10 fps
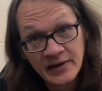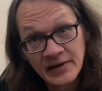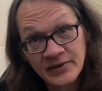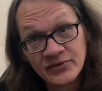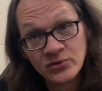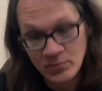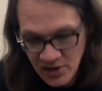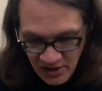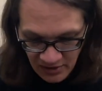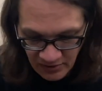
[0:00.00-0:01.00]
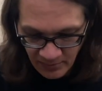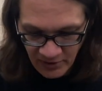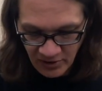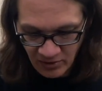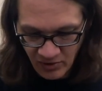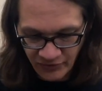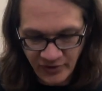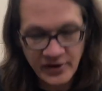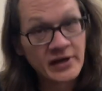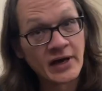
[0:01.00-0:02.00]
I'll zoom you in a little bit closer.
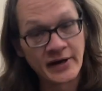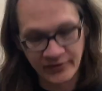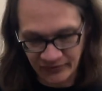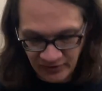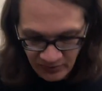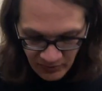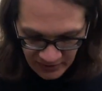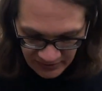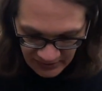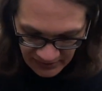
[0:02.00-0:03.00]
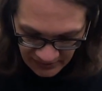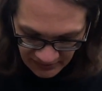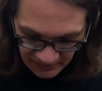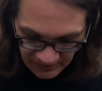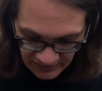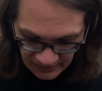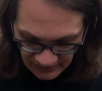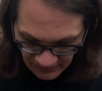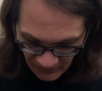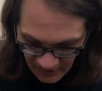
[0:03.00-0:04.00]
You can kind of see what
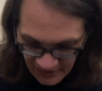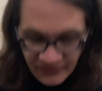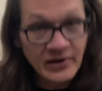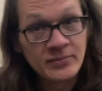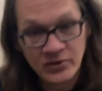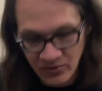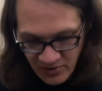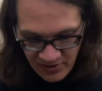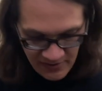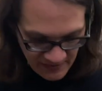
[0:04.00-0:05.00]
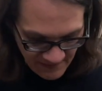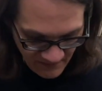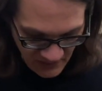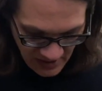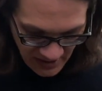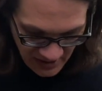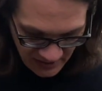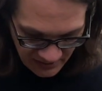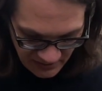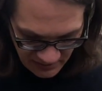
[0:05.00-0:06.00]
it is I'm doing.
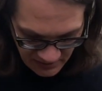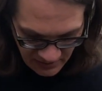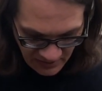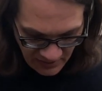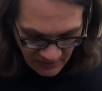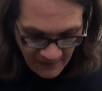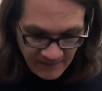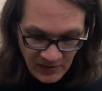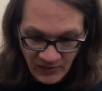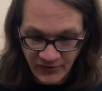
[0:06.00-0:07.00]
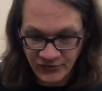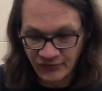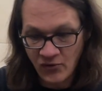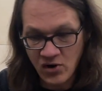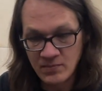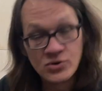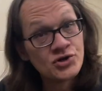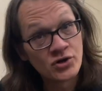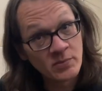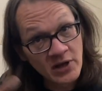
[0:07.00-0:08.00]
And you know, this form
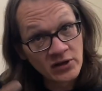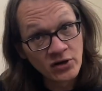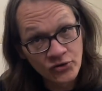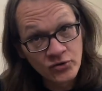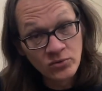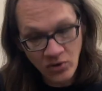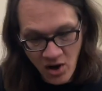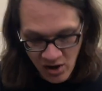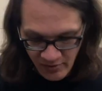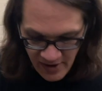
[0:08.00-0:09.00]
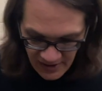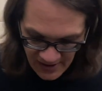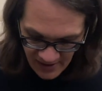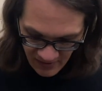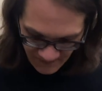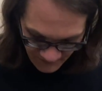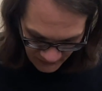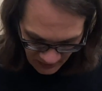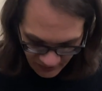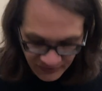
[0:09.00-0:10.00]
should be a little too long right now.
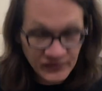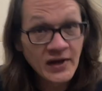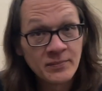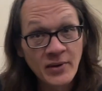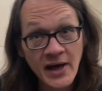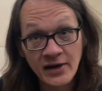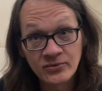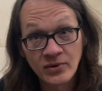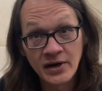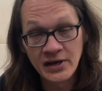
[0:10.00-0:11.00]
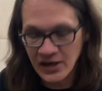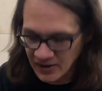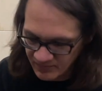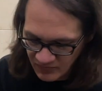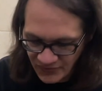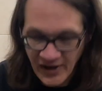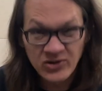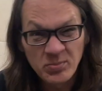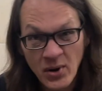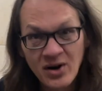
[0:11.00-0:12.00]
It'll extend past where I need it.
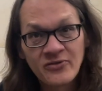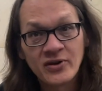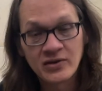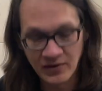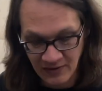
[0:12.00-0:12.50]
That's perfect.